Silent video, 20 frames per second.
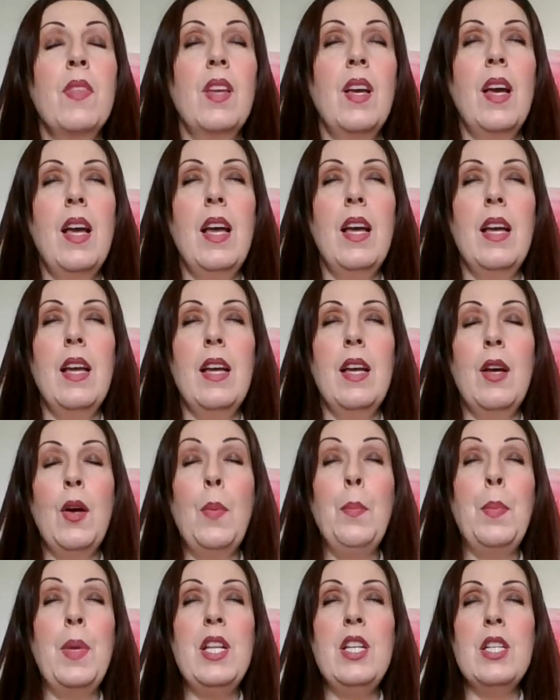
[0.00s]

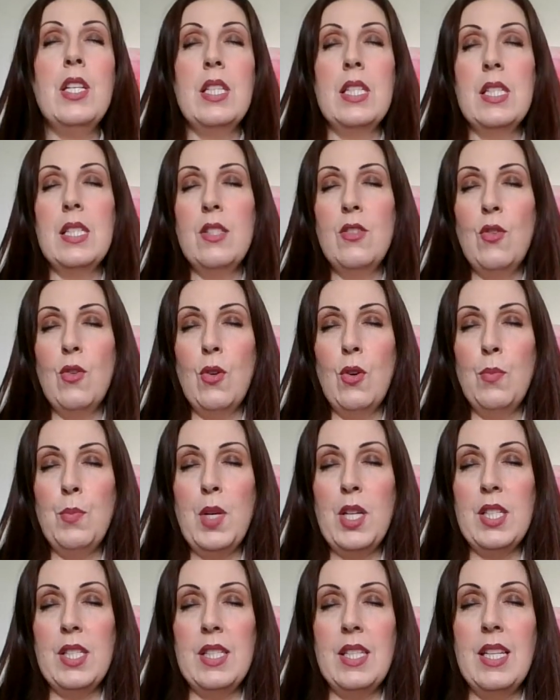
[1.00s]
opinions, your
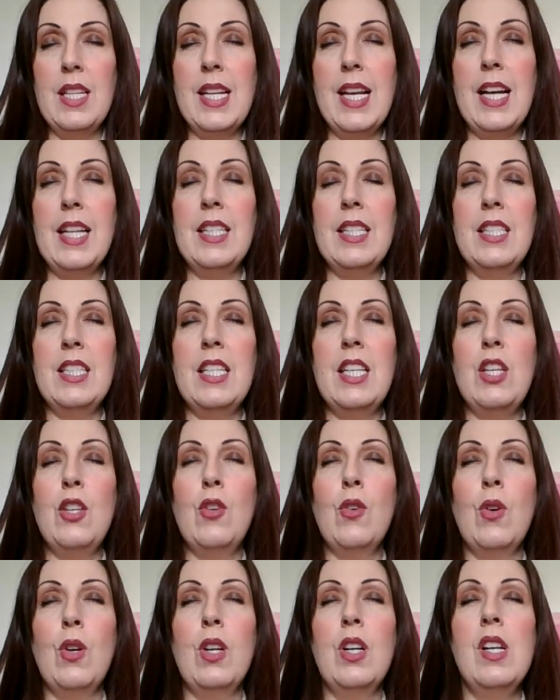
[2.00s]
personality,
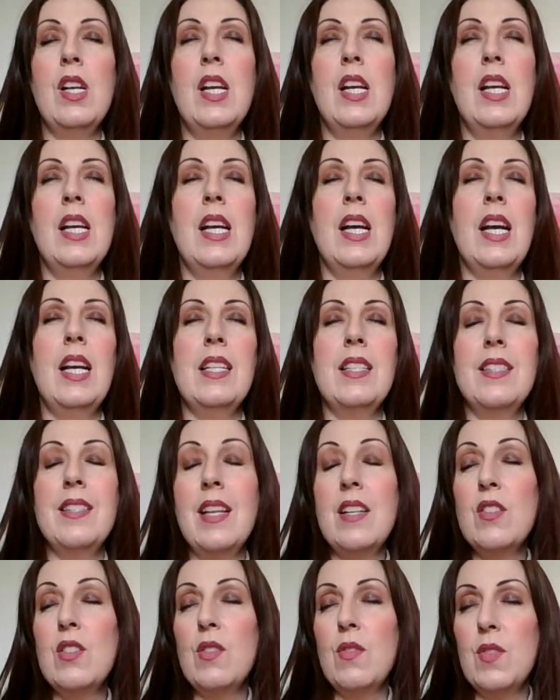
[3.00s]
your
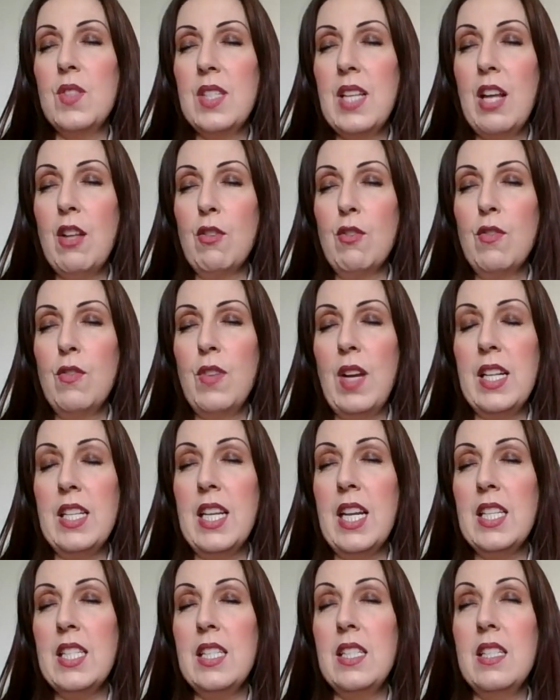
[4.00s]
sense of self, and
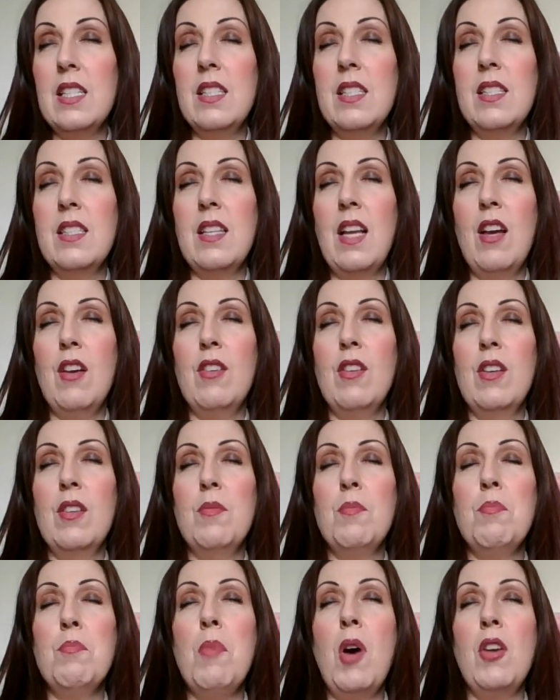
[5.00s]
yet it is
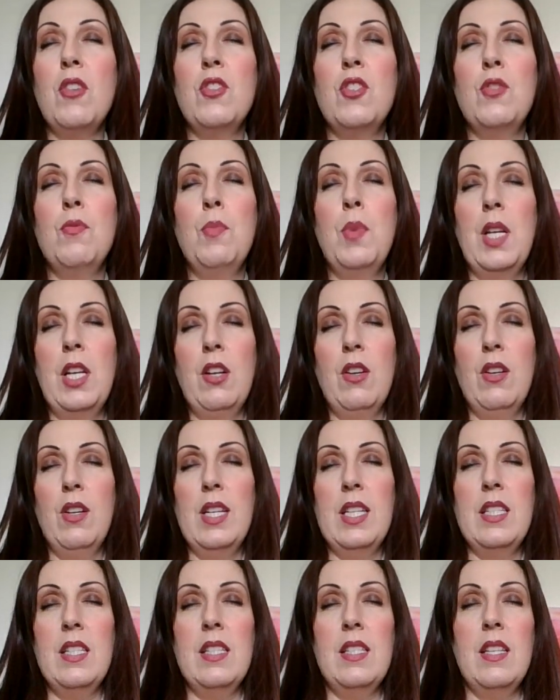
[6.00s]
much bigger.
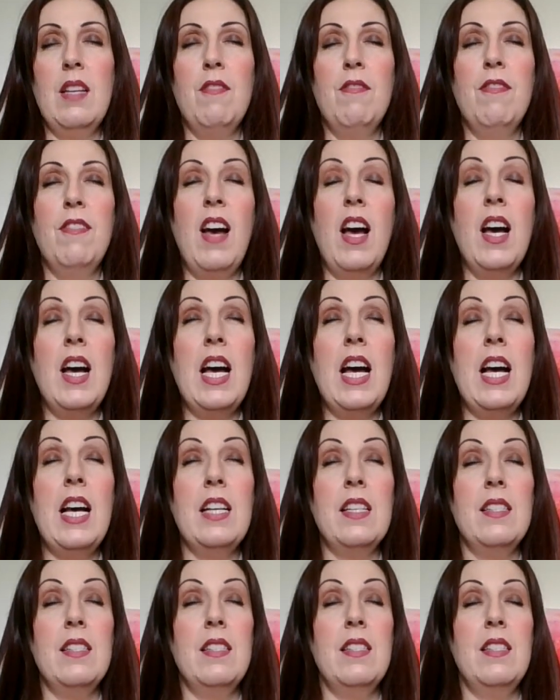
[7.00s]
It is a
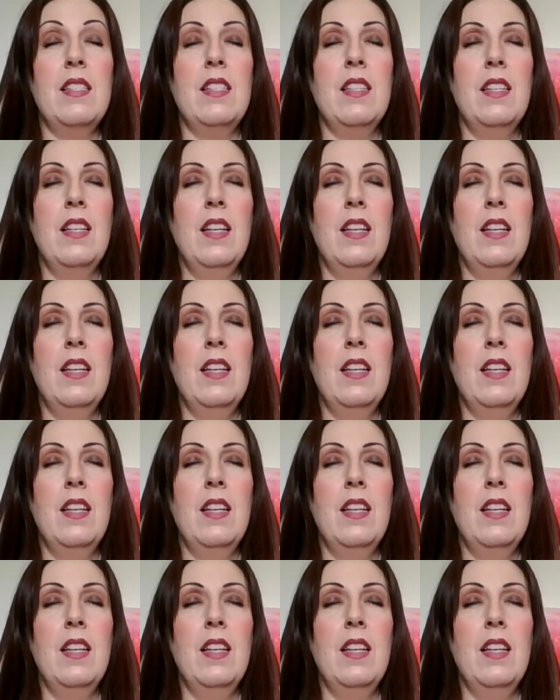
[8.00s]
vast